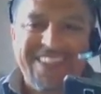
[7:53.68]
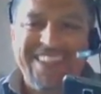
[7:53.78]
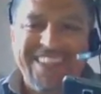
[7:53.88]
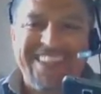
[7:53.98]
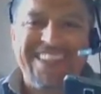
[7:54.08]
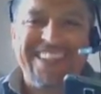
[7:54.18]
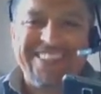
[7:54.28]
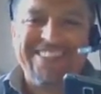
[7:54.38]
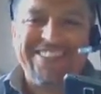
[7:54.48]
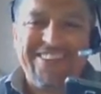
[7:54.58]

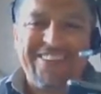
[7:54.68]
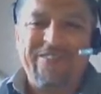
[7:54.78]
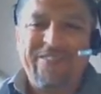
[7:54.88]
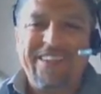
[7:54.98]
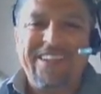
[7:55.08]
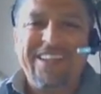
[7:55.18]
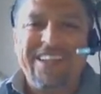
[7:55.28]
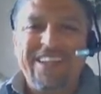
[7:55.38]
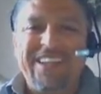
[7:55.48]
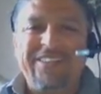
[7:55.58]
Yes, sir.
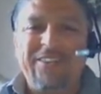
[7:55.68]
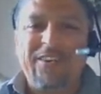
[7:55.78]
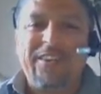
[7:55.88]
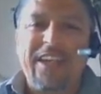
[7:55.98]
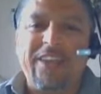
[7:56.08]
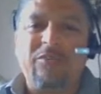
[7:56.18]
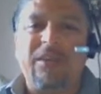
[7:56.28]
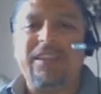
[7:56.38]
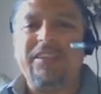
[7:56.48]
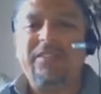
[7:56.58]
Let's go to the next
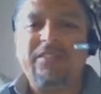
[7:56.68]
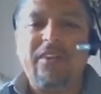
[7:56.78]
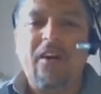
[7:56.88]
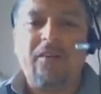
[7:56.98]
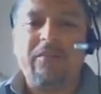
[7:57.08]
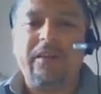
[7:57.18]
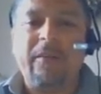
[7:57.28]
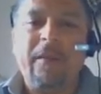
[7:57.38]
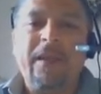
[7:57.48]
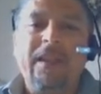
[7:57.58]
one. This is carbon.
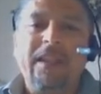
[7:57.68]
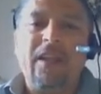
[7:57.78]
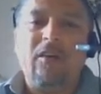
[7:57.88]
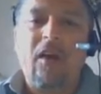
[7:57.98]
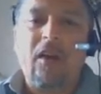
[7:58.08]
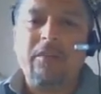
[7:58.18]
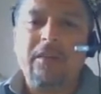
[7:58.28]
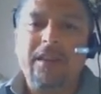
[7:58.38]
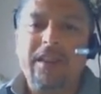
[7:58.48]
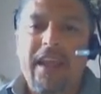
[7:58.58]
Now,
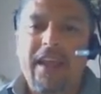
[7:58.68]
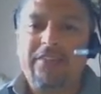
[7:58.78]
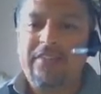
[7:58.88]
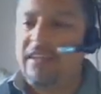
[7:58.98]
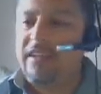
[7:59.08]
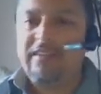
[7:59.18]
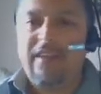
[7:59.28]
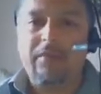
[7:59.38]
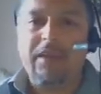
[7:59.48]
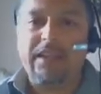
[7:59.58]
carbon has an
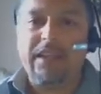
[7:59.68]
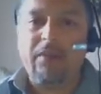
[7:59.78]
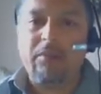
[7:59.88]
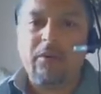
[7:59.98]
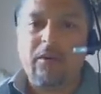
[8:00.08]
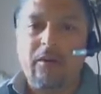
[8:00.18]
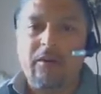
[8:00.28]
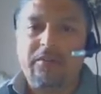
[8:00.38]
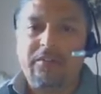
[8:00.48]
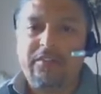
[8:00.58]
atomic number
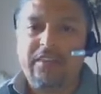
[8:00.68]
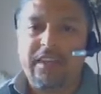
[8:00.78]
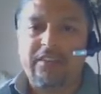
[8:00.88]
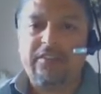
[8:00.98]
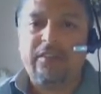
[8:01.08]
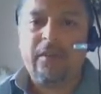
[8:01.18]
of 6.